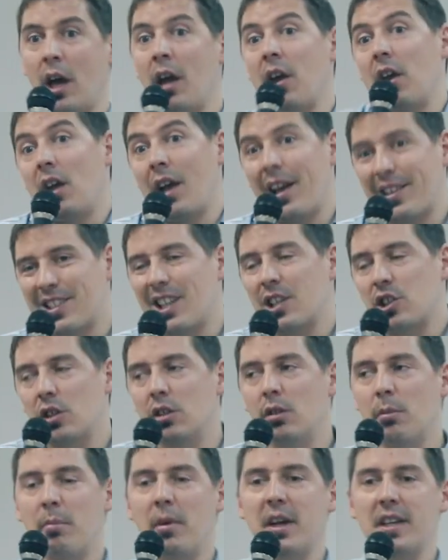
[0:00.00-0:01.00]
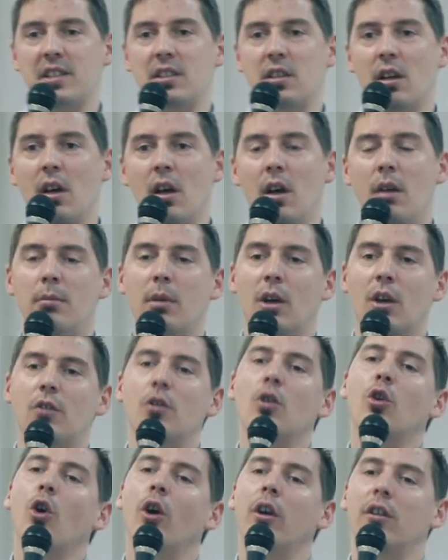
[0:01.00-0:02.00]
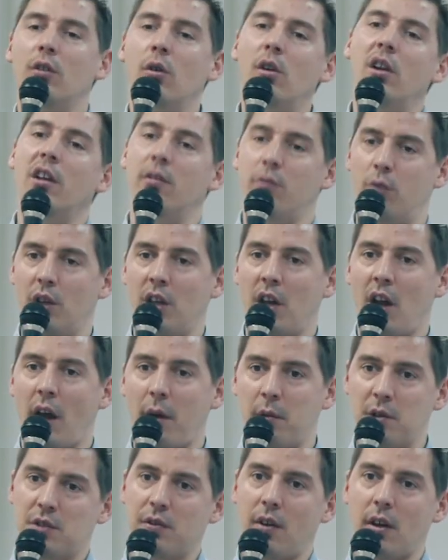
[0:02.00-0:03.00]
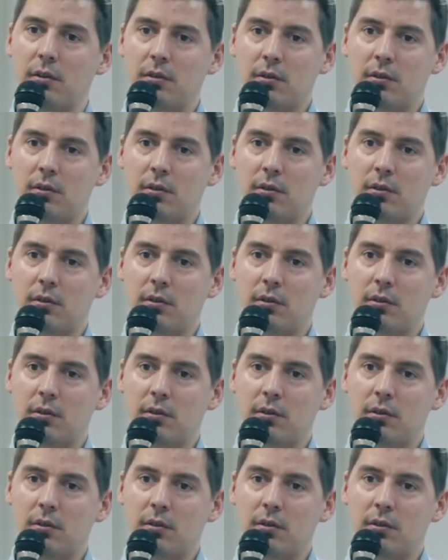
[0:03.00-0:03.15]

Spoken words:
and that's actually the best, because you're going to live with an Irish